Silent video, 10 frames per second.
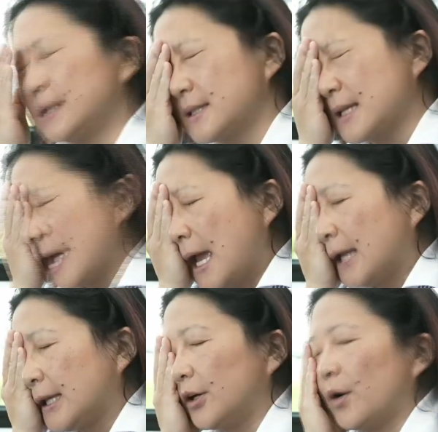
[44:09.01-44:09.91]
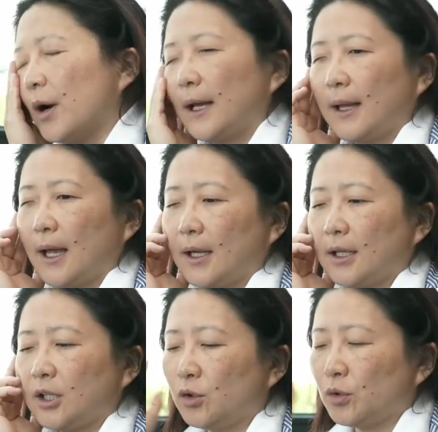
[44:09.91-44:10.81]
because, you know,
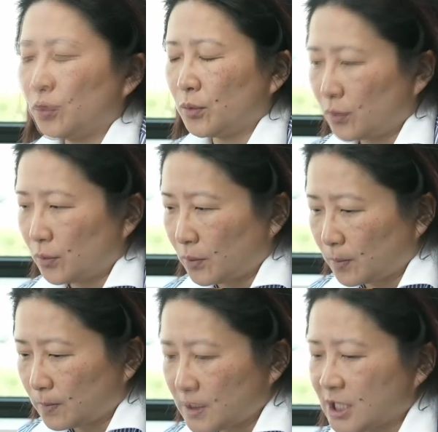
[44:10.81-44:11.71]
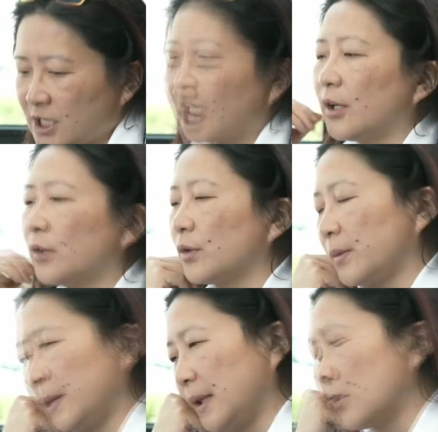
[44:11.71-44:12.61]
you shared with
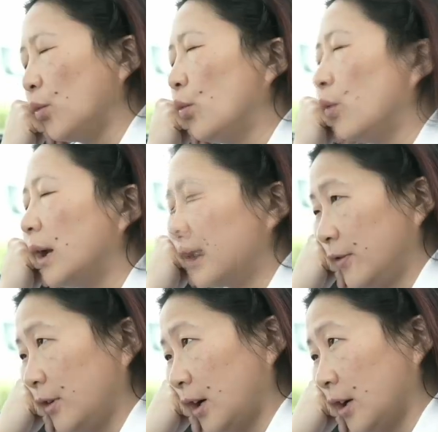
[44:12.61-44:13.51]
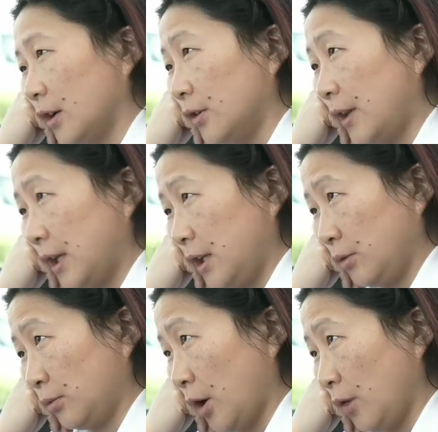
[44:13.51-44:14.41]
me this wonderful article that
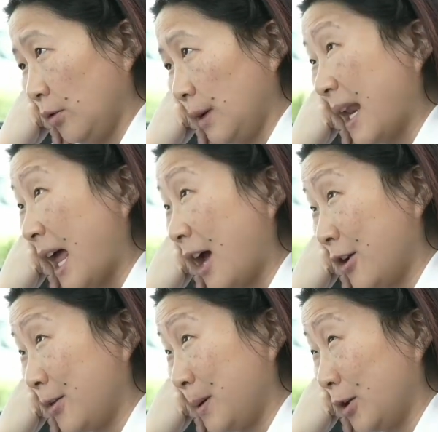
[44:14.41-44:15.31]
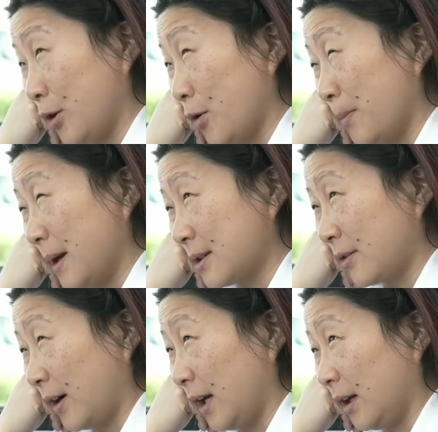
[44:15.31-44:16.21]
you wrote about how to be your own best
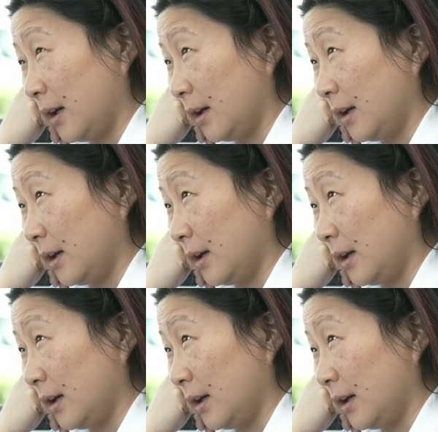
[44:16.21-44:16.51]
friend.